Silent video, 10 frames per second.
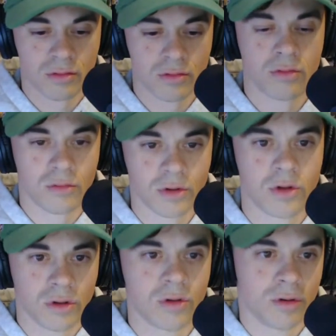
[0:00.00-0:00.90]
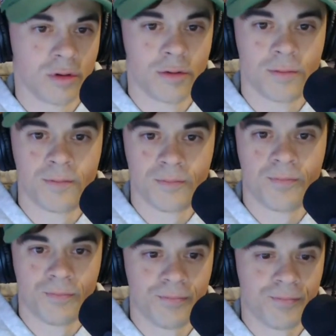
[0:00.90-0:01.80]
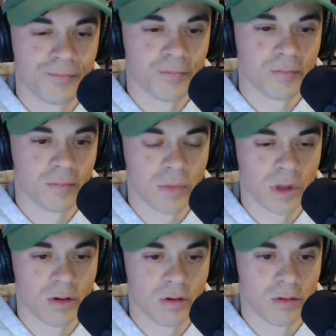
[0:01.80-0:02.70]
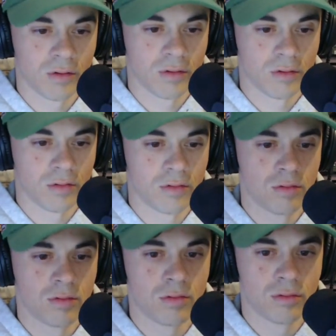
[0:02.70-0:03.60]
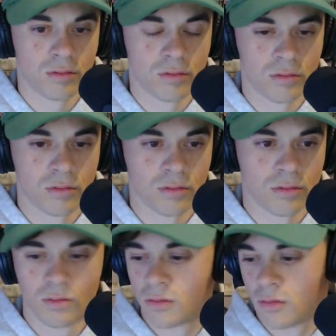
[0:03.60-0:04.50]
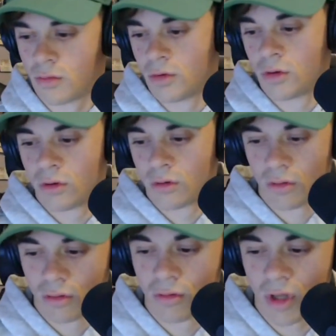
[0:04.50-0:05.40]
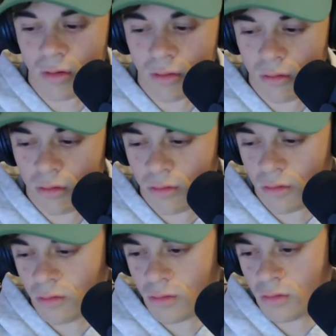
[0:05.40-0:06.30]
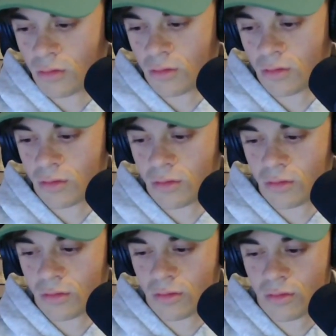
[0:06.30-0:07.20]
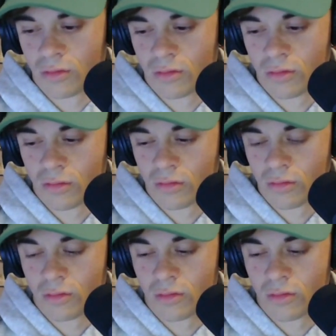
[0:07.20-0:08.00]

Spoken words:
No words are spoken by the person on screen.